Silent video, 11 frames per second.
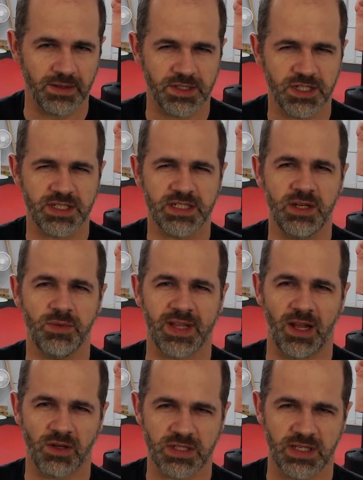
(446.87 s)
just to see what that
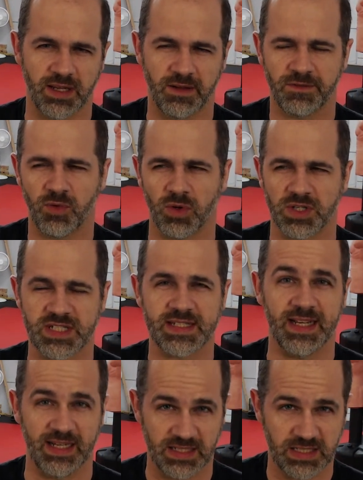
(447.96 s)
looks like for
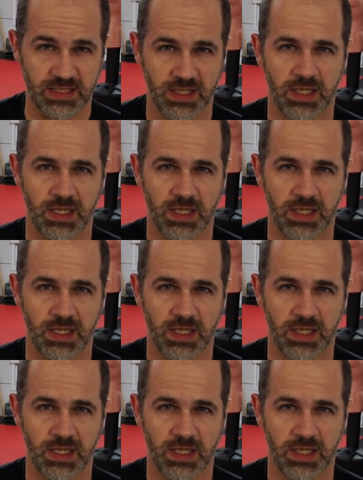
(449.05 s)
sticks.